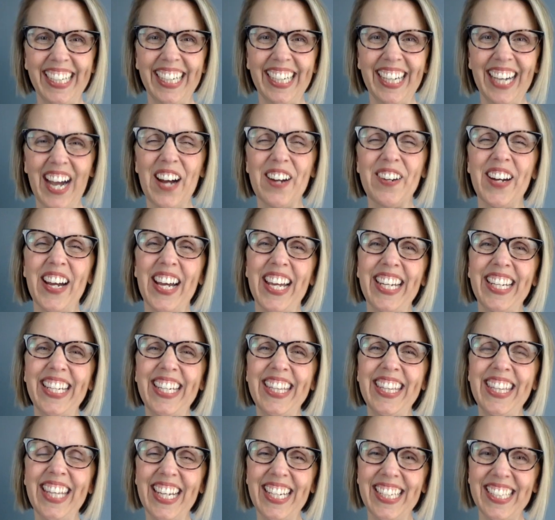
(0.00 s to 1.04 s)
All right.
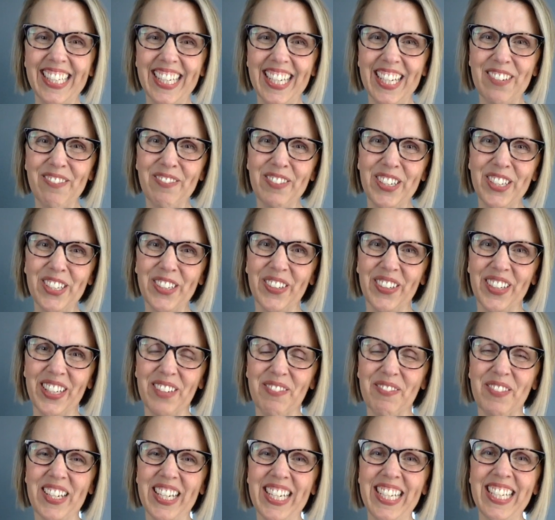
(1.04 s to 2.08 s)
Thanks again for
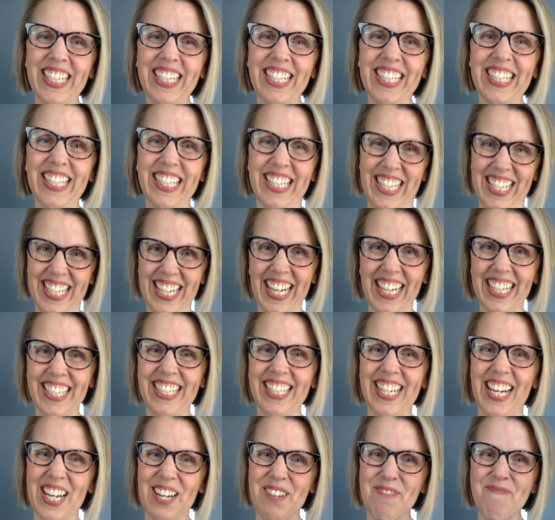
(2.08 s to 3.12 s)
joining me. See you
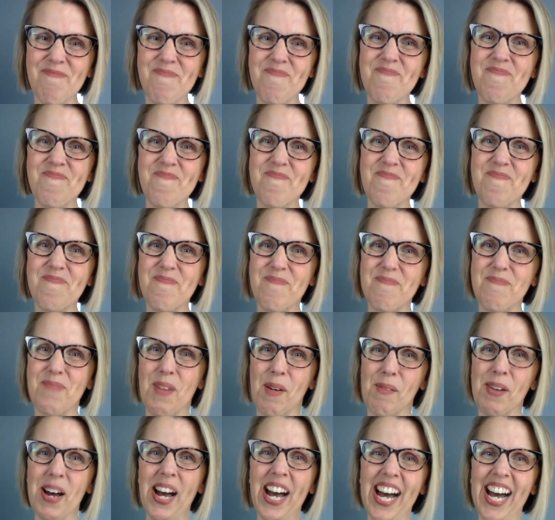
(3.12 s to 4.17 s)
next time.
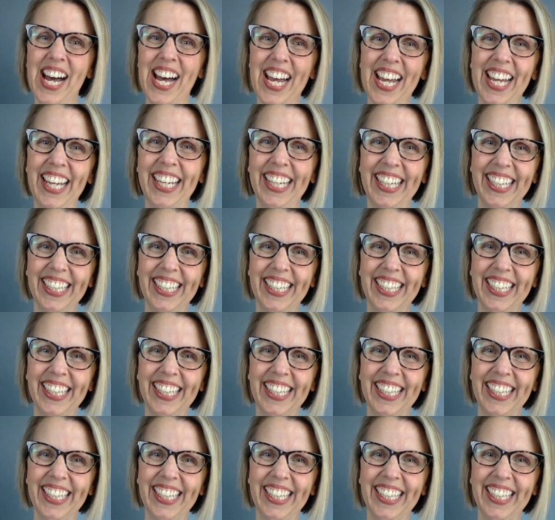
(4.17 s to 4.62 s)
Bye-bye.